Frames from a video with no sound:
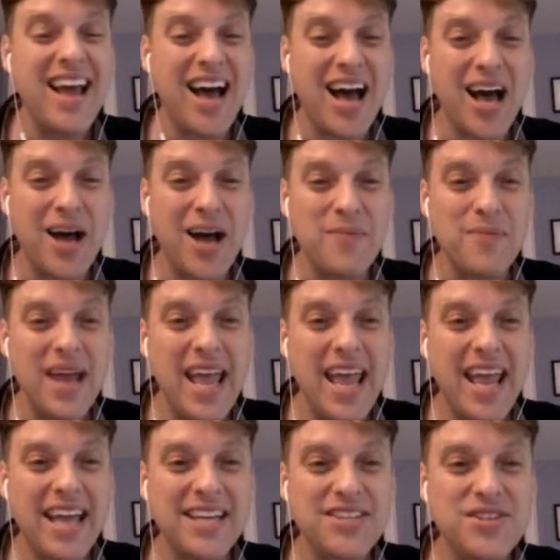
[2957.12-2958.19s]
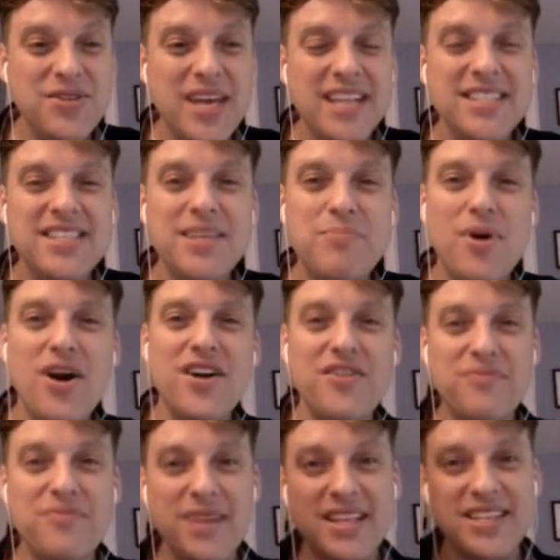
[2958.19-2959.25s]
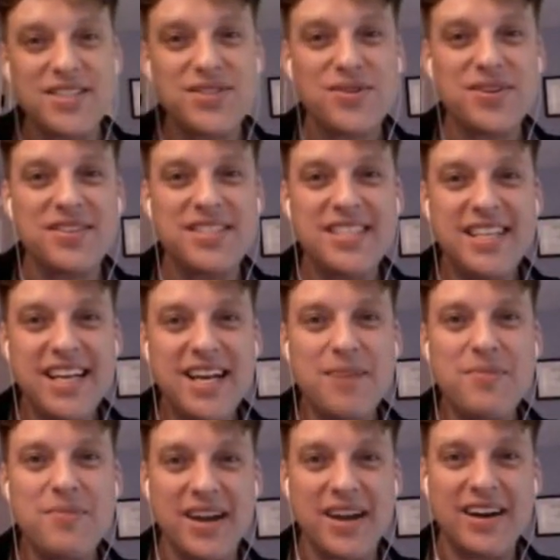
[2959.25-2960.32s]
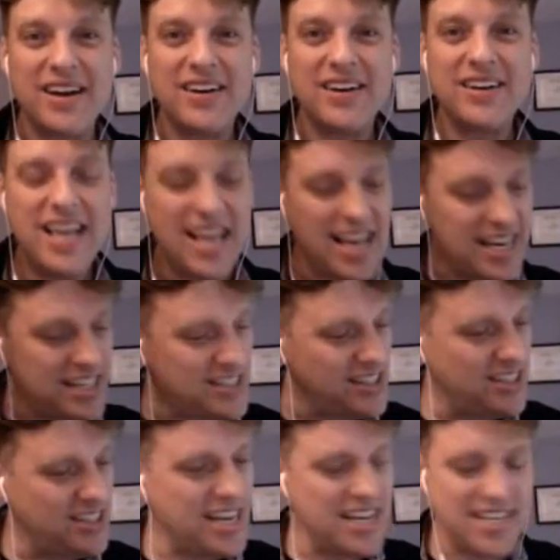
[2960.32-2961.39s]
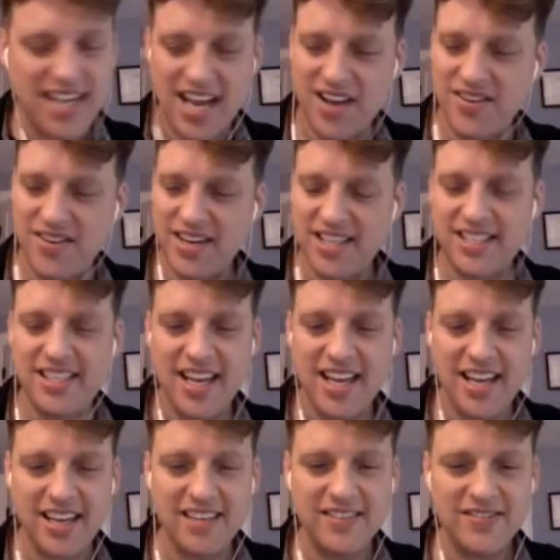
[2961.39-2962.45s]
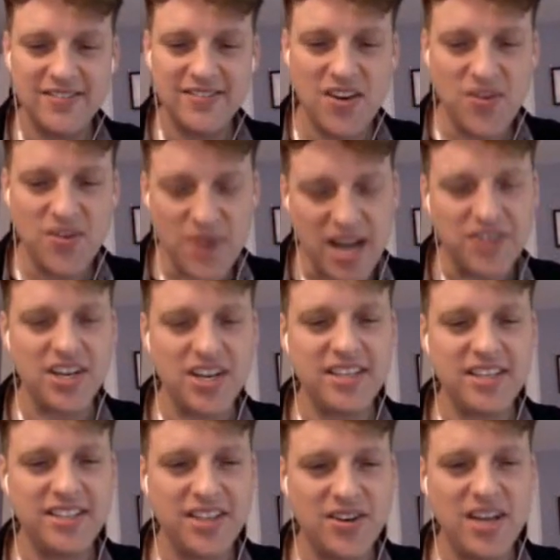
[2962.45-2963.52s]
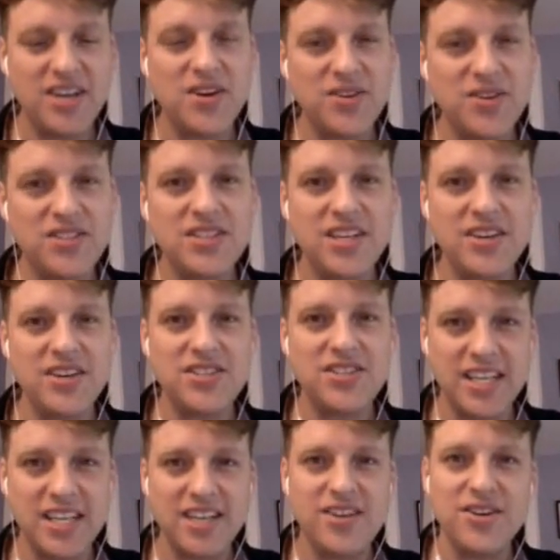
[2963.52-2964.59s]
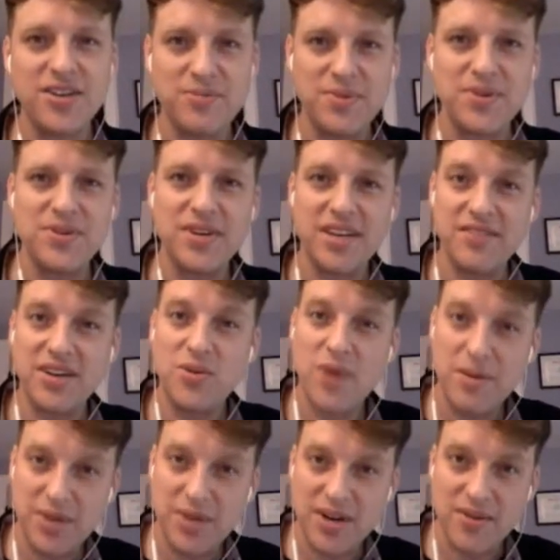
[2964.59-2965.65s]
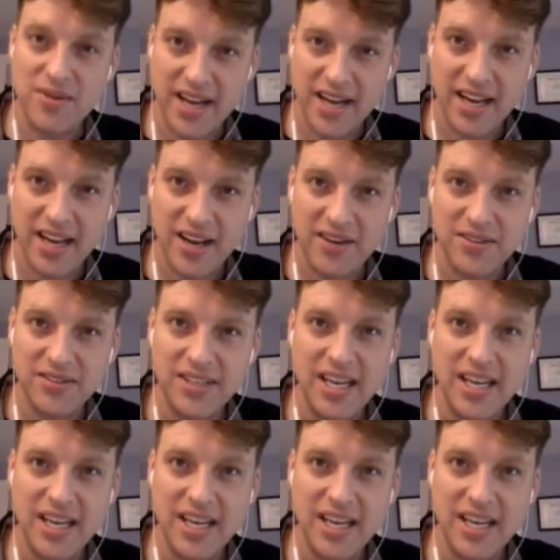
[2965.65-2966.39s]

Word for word: Um, and so that's the part of me that's sort of sitting up there, and it's looking down and it's saying, "Oh wow, John, you know I noticed that you're sitting at your computer giving a webinar right now."